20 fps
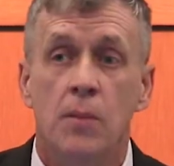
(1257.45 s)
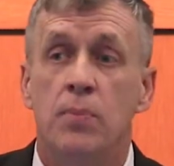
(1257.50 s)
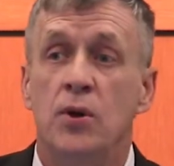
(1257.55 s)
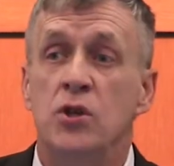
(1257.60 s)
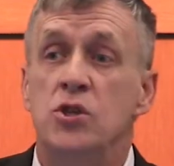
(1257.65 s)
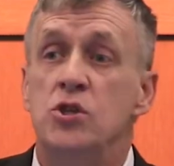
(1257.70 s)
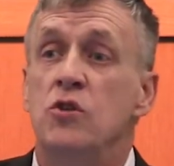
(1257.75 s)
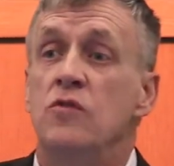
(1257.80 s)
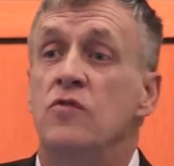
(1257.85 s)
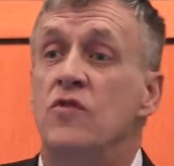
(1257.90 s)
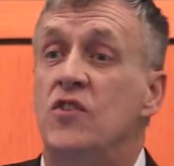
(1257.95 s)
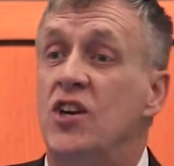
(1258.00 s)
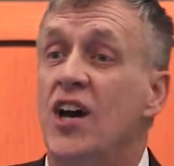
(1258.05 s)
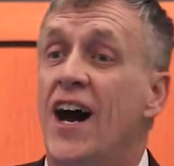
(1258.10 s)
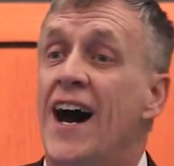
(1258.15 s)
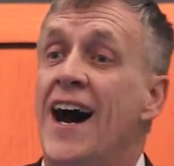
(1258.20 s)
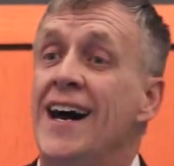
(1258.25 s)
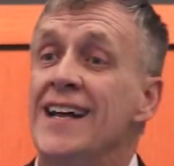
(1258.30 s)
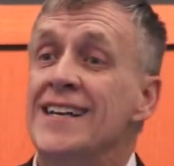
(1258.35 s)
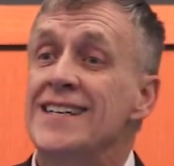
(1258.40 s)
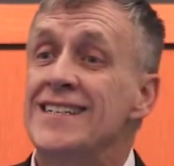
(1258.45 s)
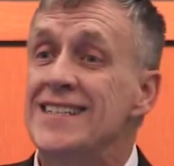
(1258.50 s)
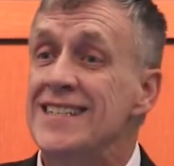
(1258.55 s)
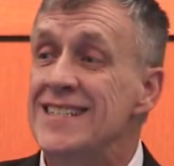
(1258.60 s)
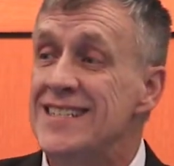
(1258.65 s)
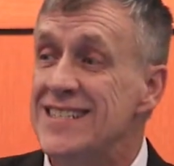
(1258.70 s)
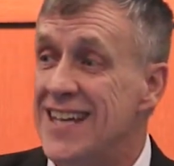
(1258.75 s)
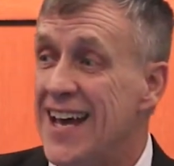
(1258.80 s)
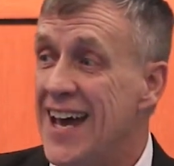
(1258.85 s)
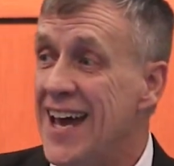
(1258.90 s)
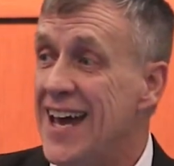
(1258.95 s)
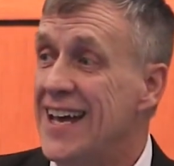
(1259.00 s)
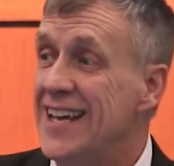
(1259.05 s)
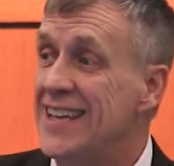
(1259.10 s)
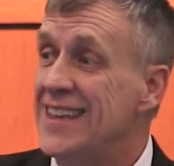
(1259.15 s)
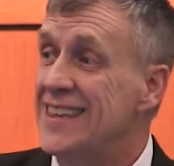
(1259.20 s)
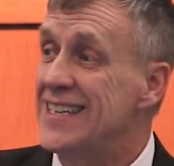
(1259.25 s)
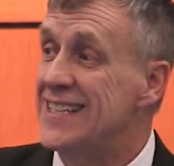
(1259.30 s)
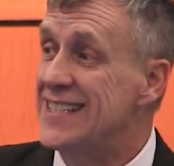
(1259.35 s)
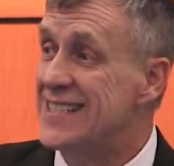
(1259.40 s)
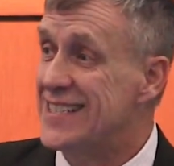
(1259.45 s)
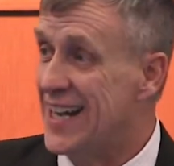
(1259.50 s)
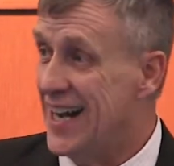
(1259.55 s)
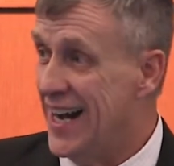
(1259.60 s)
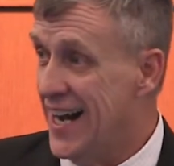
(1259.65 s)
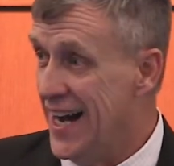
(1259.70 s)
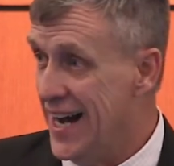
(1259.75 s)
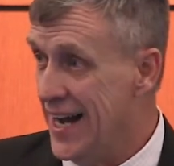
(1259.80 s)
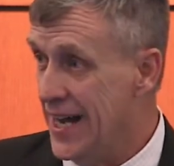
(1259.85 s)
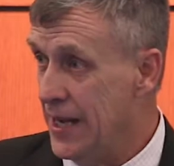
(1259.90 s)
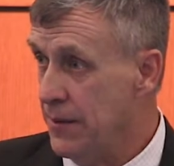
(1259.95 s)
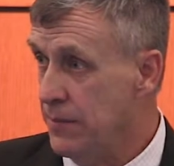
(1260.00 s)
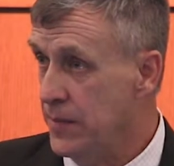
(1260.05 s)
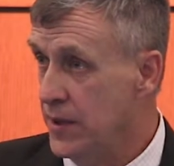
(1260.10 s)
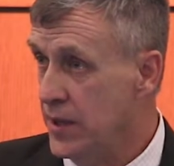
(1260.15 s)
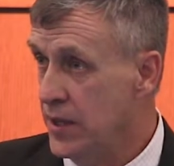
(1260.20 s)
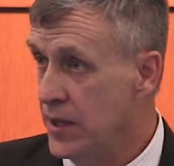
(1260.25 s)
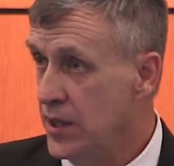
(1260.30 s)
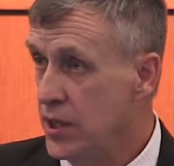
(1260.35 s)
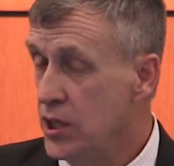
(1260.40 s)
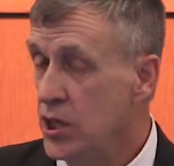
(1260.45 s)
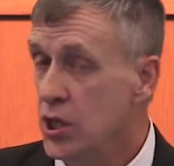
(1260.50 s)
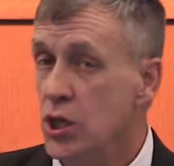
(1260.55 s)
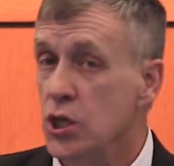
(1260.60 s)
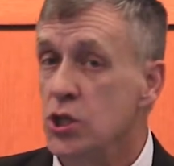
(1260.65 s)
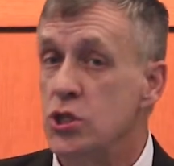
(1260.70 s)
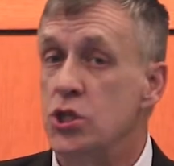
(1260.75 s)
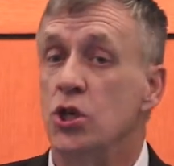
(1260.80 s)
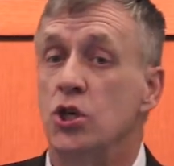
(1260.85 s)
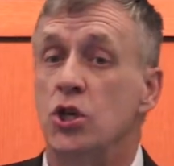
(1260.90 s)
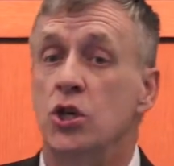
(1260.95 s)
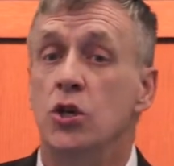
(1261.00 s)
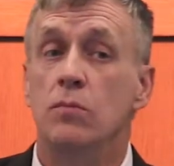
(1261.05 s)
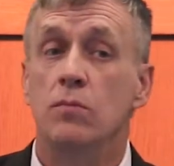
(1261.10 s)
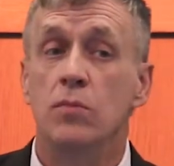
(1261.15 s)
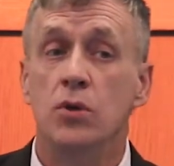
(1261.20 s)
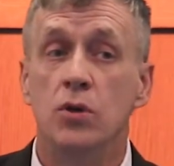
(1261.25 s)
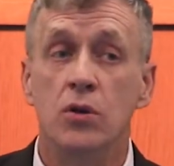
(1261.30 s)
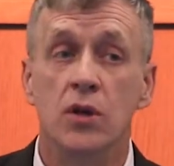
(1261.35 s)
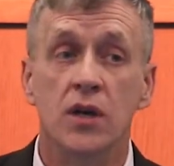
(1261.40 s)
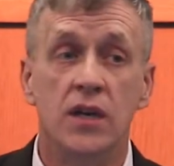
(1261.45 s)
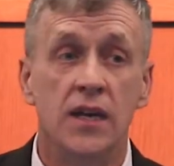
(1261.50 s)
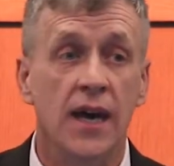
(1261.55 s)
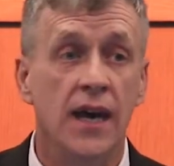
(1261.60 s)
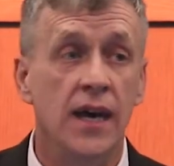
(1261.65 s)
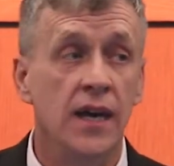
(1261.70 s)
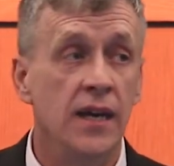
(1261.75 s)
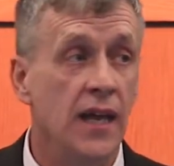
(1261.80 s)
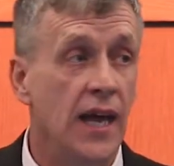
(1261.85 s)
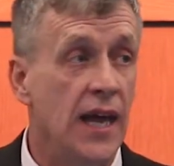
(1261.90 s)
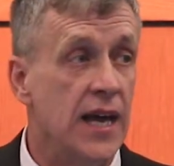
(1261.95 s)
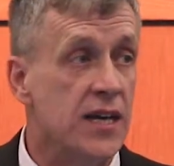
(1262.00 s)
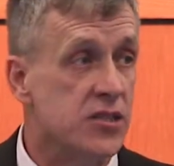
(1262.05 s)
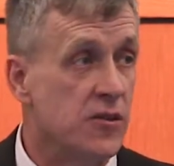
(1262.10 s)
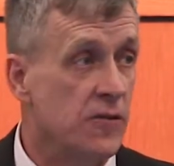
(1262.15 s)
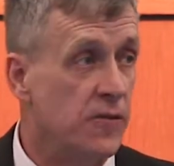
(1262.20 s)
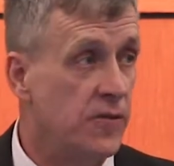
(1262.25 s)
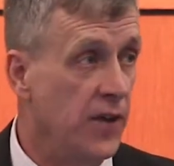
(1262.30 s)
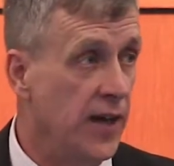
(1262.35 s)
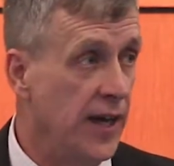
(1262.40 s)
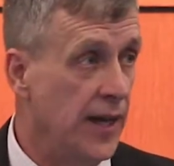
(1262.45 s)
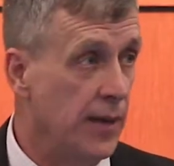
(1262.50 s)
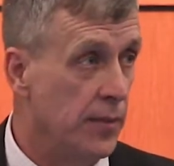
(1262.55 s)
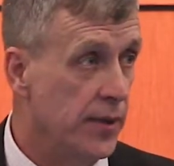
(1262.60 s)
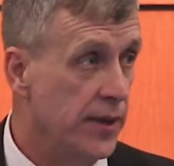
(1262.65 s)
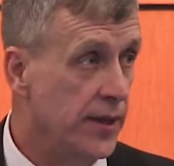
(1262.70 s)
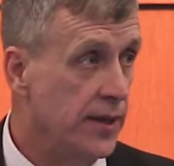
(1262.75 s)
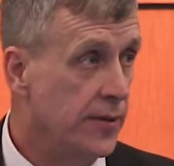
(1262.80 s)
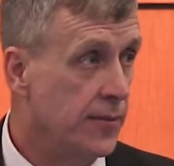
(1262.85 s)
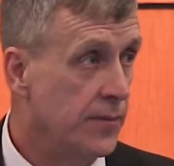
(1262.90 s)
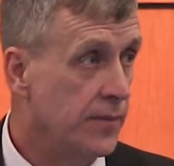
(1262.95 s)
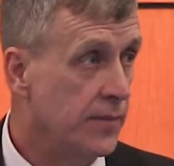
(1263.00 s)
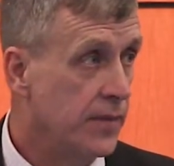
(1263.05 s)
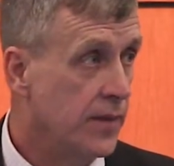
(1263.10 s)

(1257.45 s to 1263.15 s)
But you've got to take the time to communicate as a family.